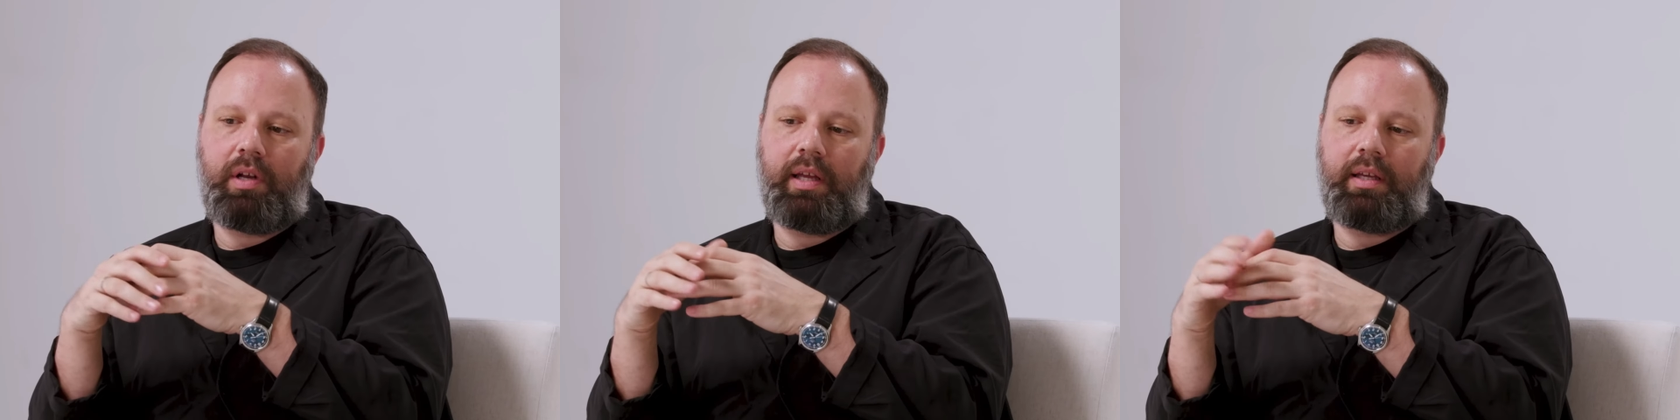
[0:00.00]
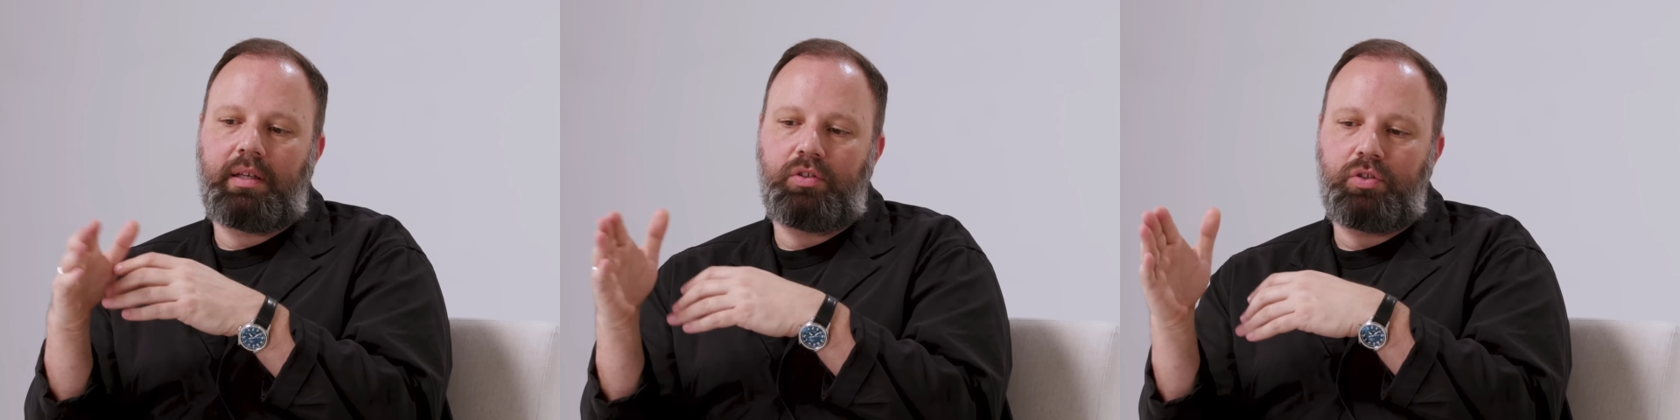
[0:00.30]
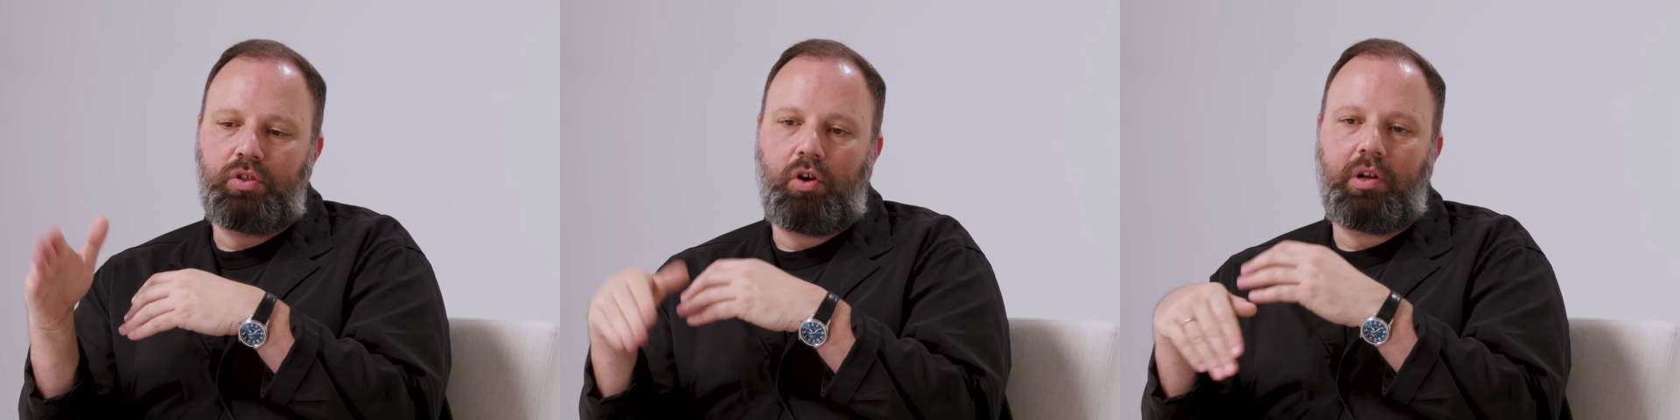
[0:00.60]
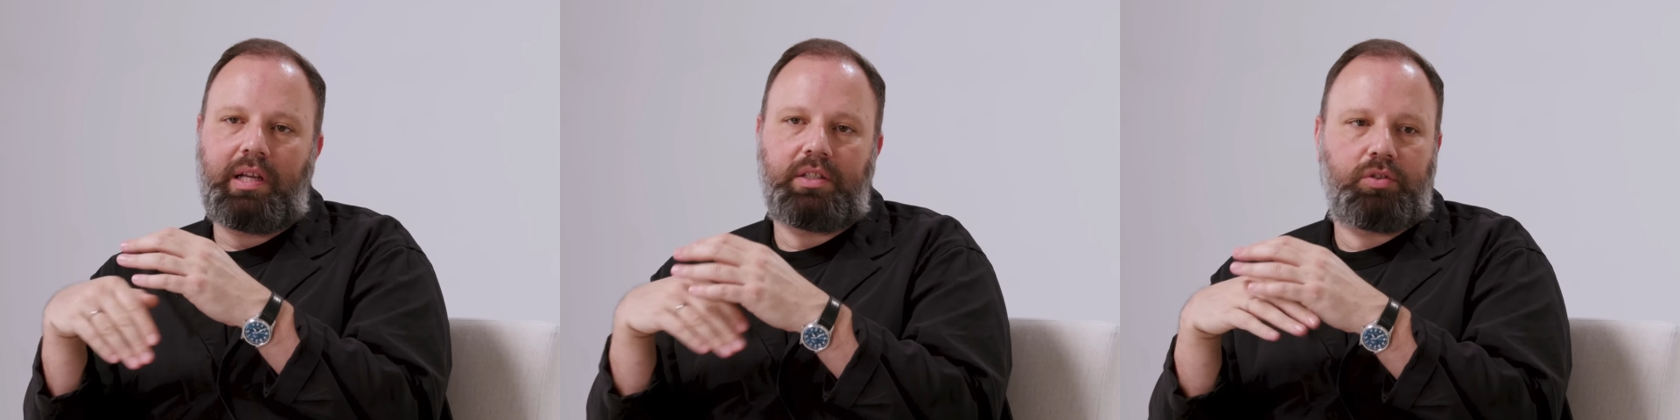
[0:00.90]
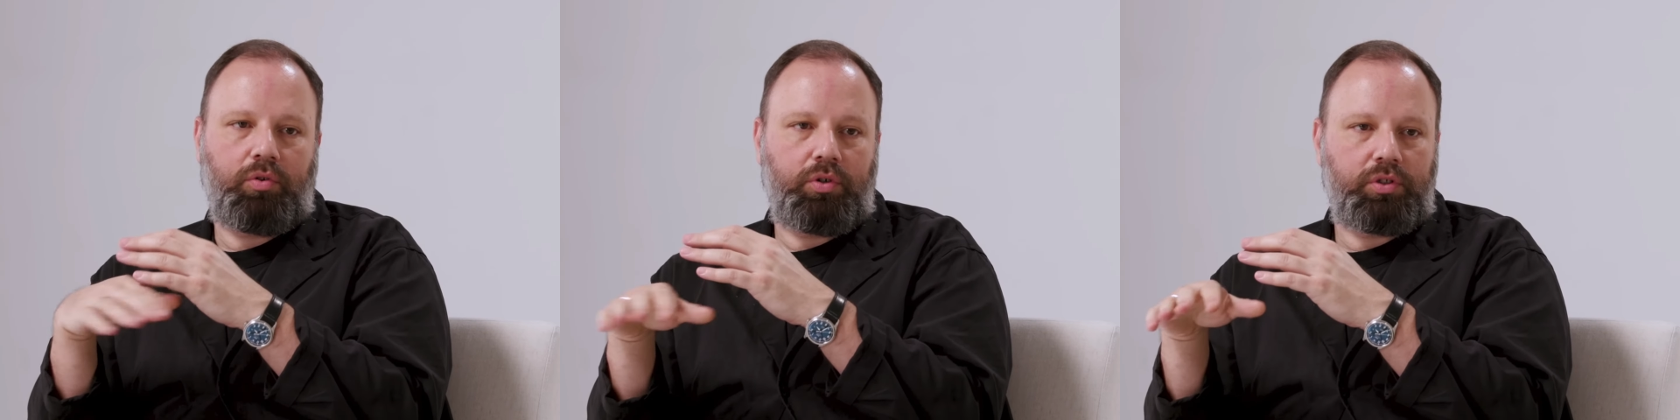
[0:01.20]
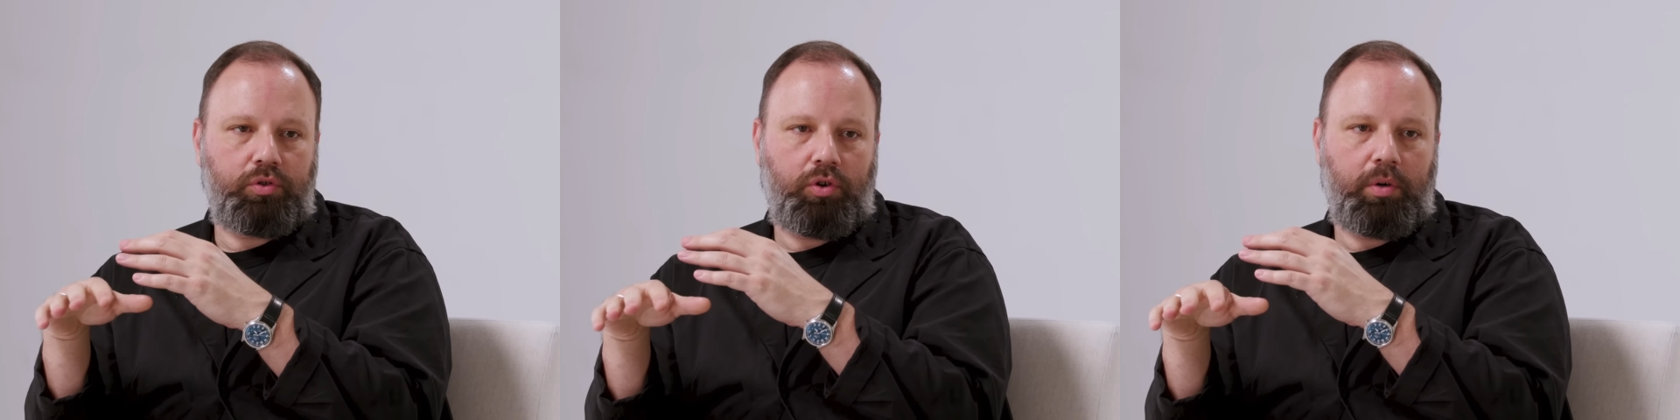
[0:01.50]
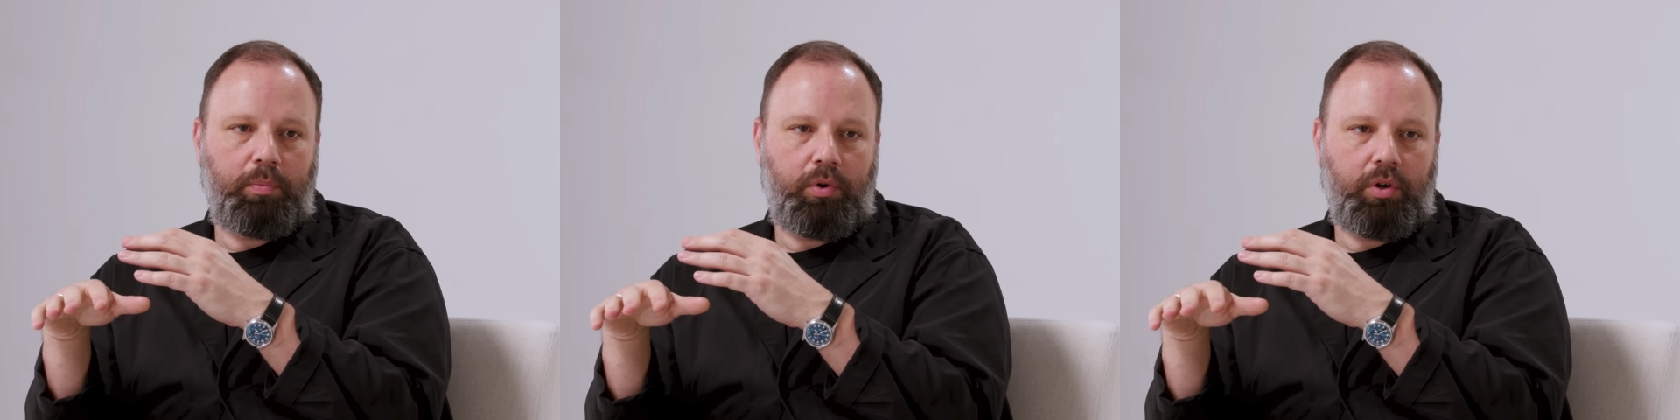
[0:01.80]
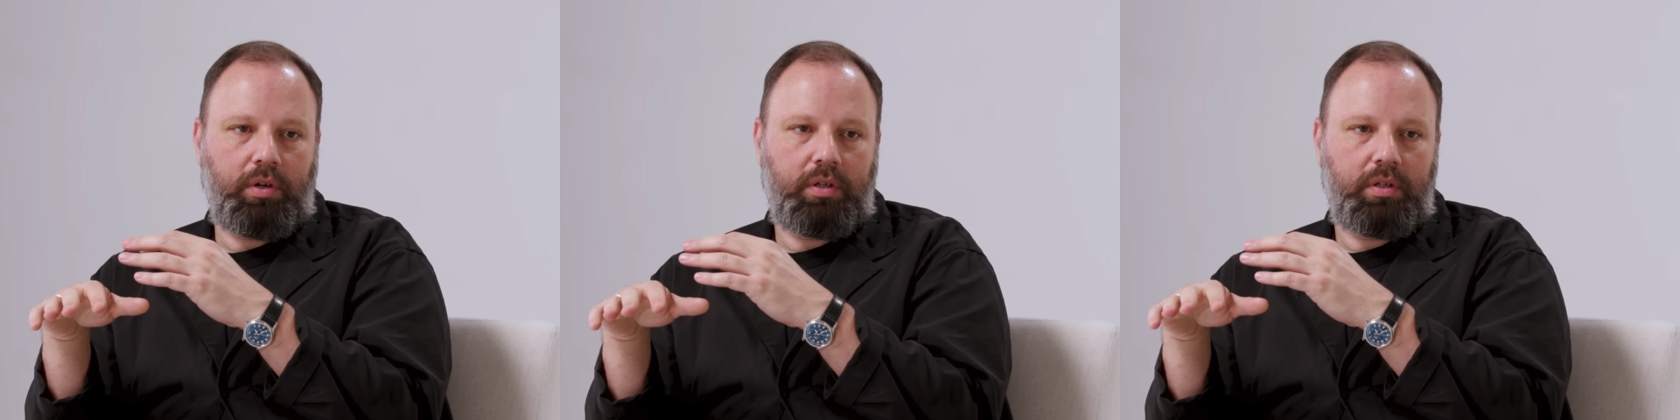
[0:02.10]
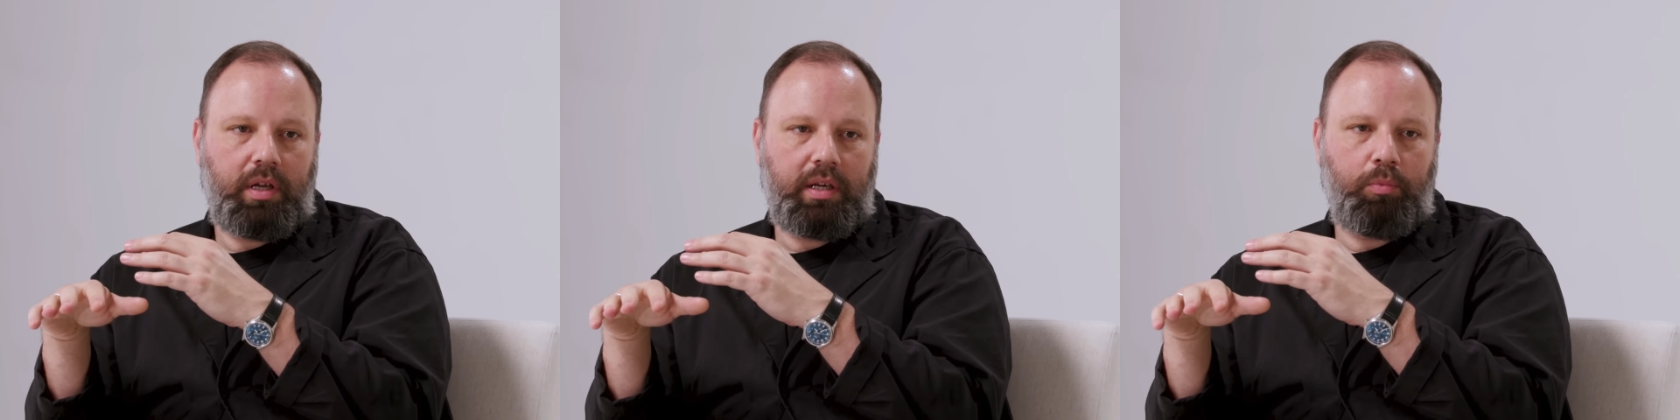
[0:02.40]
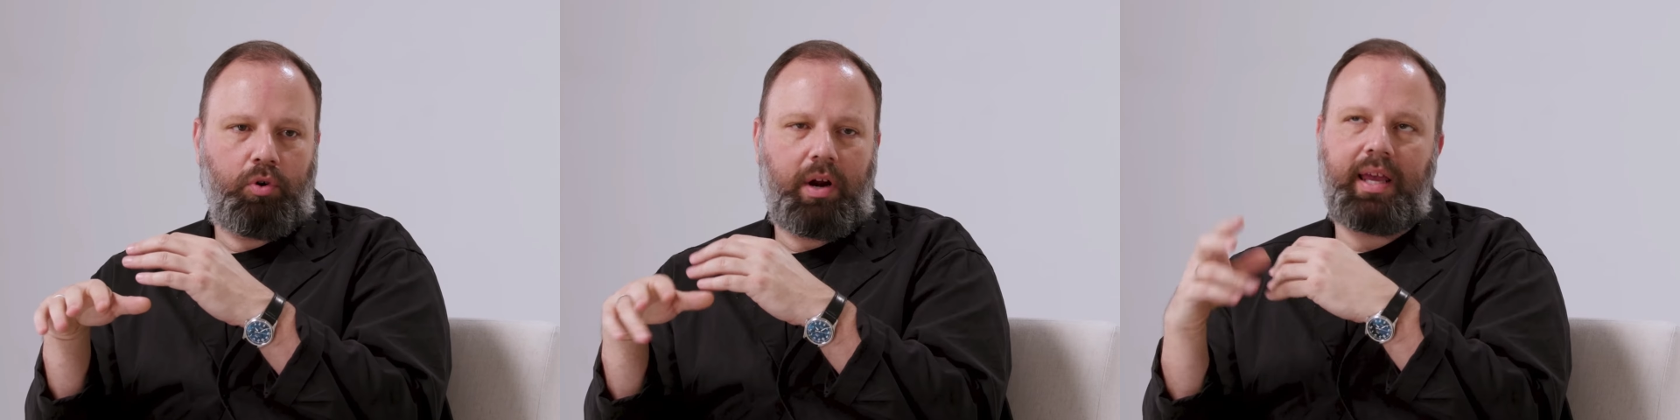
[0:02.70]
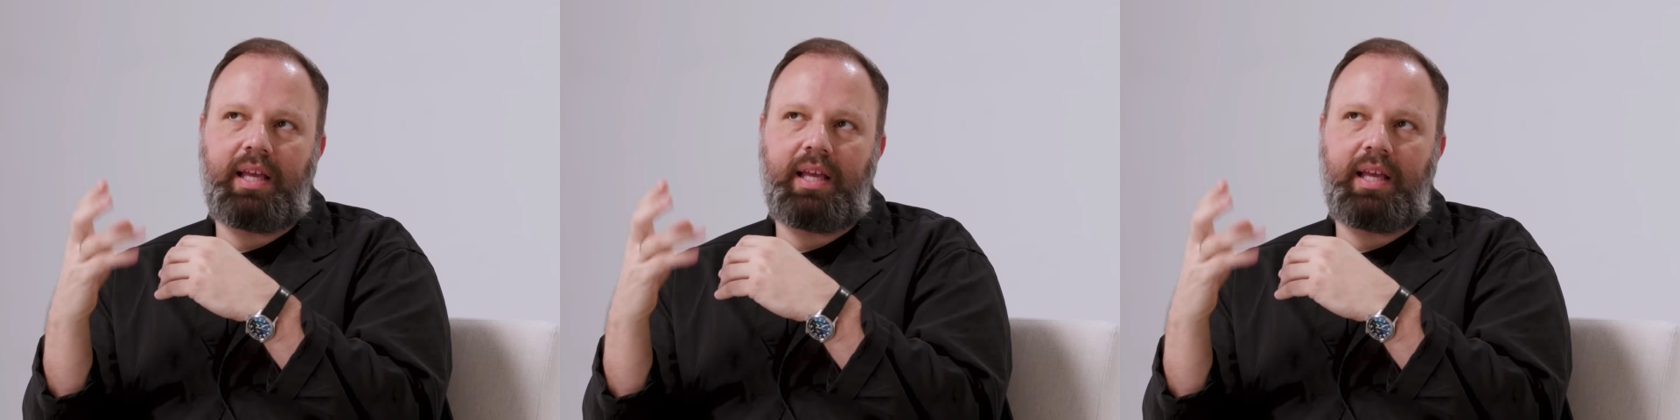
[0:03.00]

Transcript: like shot list or storyboard anymore.